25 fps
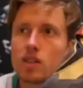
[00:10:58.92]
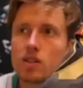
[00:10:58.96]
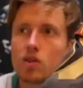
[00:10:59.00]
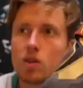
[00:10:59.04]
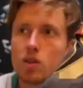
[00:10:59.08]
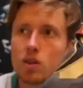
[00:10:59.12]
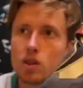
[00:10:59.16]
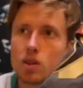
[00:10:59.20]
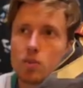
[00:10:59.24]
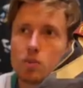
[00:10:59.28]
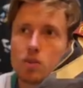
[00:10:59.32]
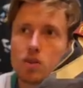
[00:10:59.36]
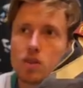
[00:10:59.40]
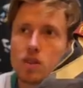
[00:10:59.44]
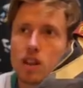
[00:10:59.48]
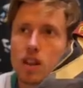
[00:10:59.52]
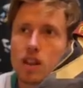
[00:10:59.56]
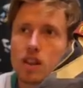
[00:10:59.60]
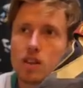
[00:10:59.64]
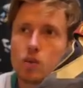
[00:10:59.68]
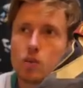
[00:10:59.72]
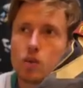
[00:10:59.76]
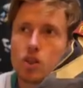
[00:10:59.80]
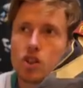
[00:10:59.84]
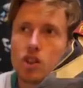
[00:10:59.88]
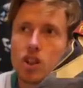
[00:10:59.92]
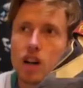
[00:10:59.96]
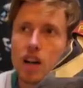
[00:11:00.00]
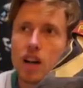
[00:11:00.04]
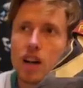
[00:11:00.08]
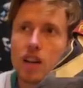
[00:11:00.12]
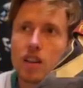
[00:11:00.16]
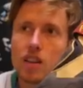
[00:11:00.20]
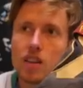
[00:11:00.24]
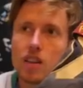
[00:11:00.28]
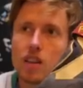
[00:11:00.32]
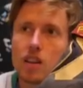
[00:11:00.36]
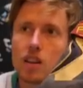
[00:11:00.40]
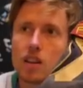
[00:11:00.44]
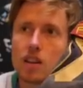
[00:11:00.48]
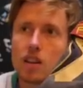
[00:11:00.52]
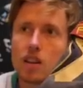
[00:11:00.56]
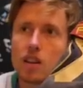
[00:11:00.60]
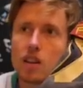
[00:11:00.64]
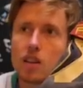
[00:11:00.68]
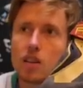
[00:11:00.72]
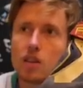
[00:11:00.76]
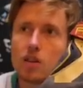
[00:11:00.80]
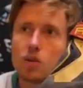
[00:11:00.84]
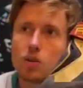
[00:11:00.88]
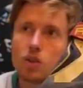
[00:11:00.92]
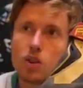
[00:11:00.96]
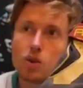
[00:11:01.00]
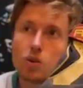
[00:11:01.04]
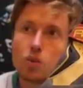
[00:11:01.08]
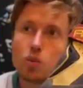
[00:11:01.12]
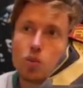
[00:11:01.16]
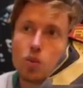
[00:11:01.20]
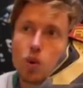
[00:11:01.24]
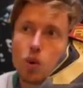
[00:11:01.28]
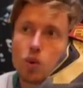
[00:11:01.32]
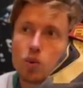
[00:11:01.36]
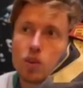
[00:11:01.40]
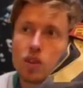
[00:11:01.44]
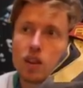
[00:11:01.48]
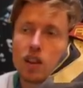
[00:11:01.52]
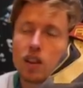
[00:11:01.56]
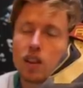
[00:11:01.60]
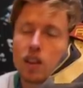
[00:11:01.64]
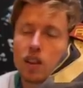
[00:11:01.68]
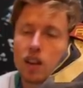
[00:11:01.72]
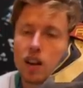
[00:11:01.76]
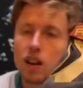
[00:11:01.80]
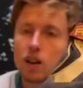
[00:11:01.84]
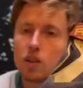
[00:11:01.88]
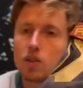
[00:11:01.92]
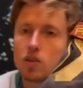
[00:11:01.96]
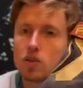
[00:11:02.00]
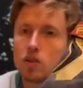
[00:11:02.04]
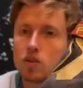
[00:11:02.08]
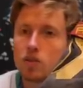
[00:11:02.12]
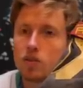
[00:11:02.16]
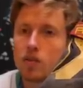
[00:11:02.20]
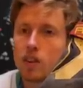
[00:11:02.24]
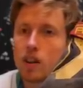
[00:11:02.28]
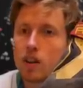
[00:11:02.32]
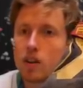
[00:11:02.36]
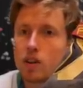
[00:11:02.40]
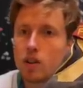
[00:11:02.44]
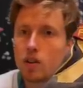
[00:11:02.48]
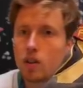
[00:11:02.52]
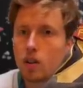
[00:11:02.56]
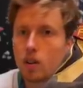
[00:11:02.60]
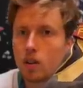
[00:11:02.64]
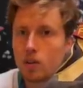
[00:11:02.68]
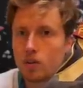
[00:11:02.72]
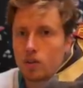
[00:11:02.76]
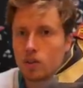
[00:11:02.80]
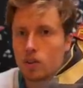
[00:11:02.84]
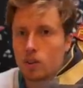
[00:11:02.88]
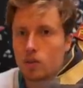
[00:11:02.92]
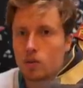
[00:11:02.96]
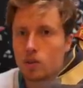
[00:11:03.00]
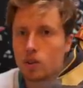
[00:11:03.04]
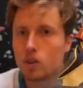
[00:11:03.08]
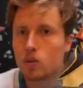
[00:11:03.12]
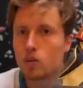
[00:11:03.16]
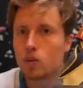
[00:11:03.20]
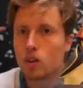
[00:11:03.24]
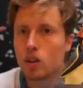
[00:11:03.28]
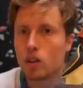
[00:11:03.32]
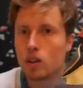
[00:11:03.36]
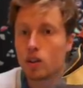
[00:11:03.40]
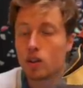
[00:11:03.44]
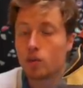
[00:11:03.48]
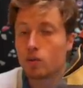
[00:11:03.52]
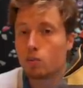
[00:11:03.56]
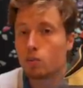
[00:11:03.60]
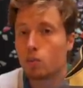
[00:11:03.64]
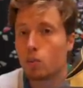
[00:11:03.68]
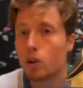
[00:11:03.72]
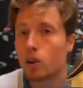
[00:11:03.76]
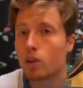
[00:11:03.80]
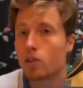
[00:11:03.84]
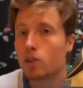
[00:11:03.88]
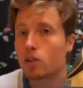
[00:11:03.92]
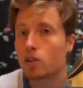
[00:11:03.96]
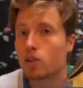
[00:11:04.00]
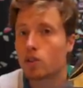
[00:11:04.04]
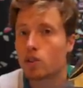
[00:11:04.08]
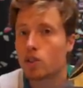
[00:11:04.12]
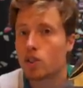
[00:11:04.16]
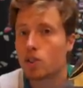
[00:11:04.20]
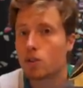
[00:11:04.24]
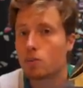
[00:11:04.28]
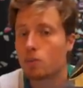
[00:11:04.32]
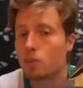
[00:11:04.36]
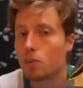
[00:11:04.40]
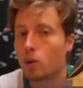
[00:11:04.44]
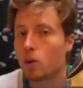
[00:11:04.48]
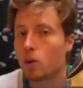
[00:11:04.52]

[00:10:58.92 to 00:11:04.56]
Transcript: circumstance which I think you won't encounter very often if you do a lot of modern gym